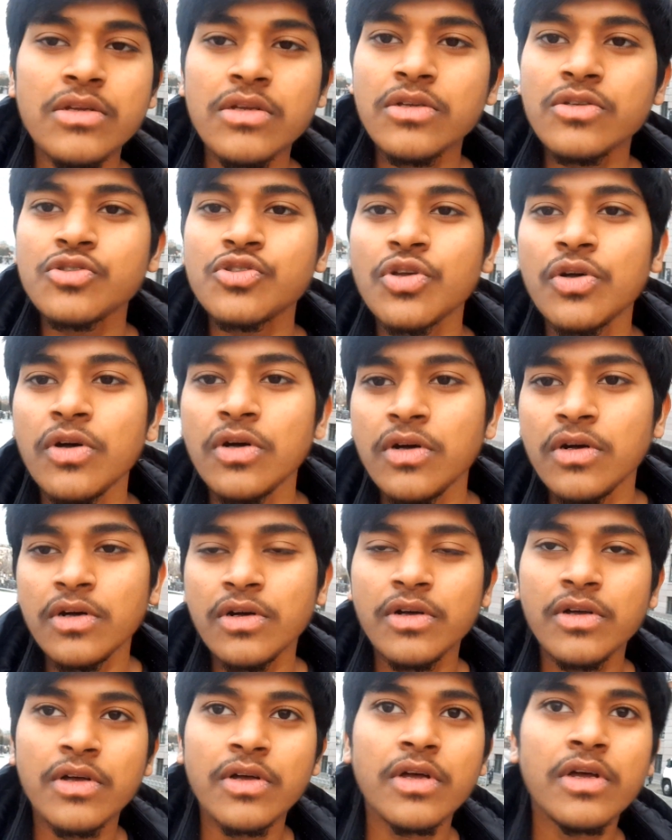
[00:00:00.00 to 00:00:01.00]

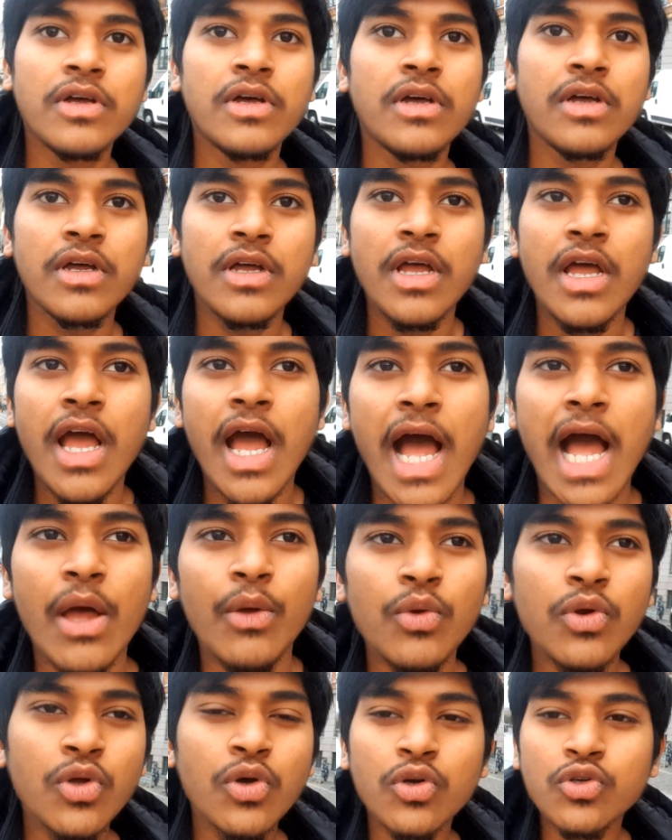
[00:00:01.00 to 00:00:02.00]
So I
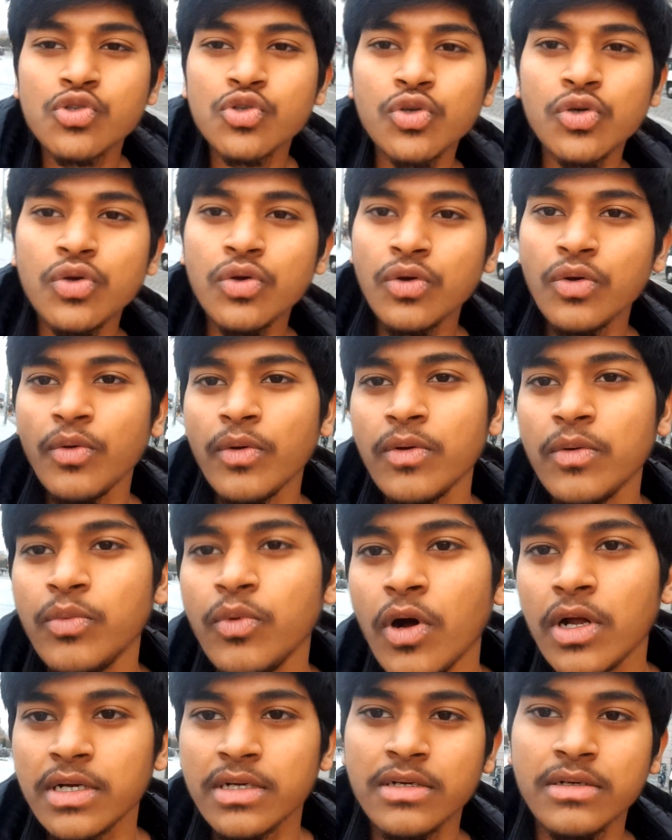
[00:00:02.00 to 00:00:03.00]
will go to
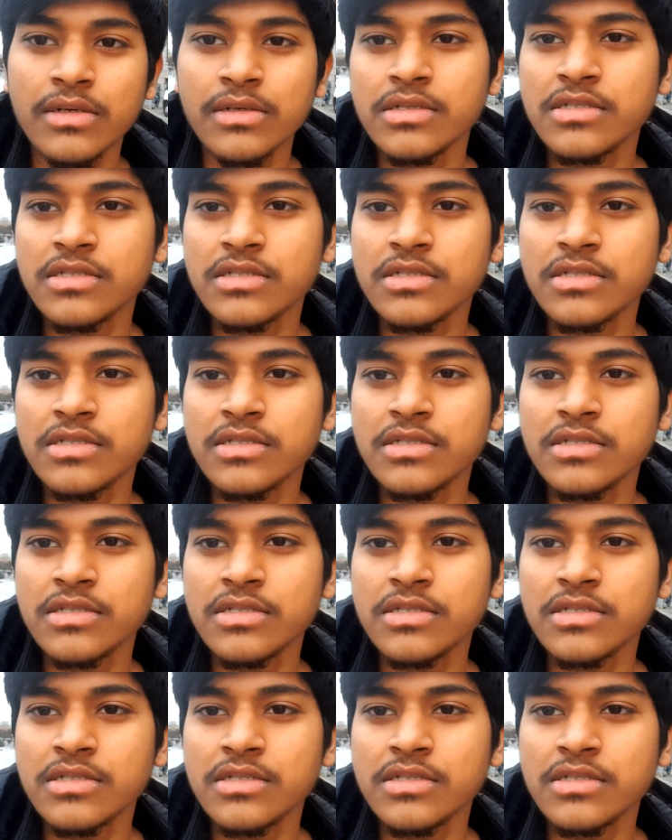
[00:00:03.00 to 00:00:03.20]
one